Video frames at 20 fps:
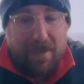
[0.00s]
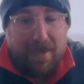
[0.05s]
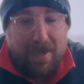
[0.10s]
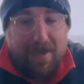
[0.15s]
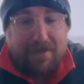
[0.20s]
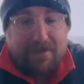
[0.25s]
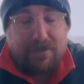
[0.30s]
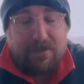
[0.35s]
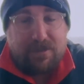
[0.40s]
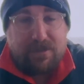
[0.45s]

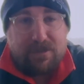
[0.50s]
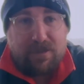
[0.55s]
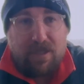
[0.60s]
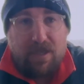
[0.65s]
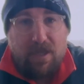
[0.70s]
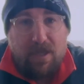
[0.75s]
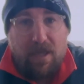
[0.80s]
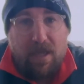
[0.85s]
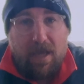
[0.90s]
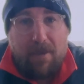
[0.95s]
And
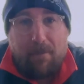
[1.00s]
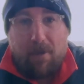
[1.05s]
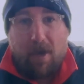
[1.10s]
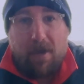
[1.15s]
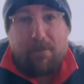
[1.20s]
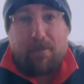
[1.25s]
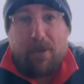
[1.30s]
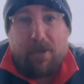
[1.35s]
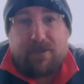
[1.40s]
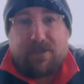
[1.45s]

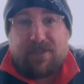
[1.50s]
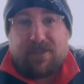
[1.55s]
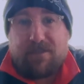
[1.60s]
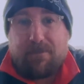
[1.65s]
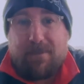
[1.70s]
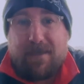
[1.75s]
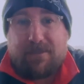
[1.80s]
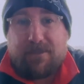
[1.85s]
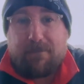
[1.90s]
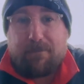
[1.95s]
I purchased
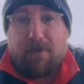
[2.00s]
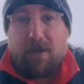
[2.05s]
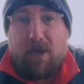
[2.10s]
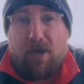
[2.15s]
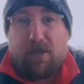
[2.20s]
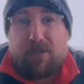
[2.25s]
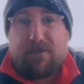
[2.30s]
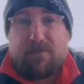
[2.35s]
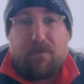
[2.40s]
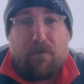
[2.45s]
the Magic
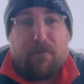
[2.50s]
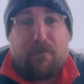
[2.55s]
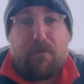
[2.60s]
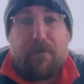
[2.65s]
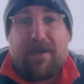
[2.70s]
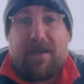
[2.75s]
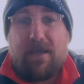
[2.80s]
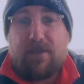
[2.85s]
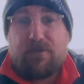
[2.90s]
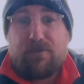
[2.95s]
Pass for
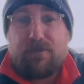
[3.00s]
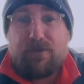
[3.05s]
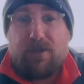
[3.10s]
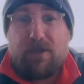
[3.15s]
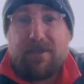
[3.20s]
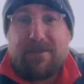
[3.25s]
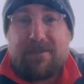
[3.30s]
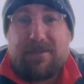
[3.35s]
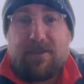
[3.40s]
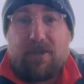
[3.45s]

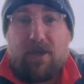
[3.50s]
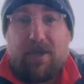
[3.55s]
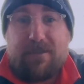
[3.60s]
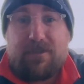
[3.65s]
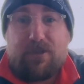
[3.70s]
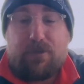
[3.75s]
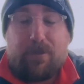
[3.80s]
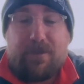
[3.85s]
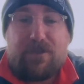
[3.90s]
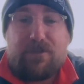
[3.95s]

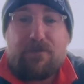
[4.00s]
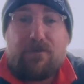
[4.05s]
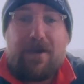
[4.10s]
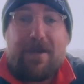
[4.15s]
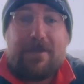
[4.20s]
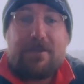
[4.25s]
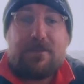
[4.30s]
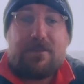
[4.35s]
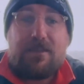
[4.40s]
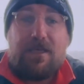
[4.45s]
399 Swiss
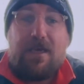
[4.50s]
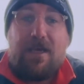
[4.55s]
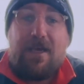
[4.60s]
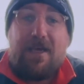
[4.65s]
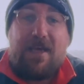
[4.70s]
francs.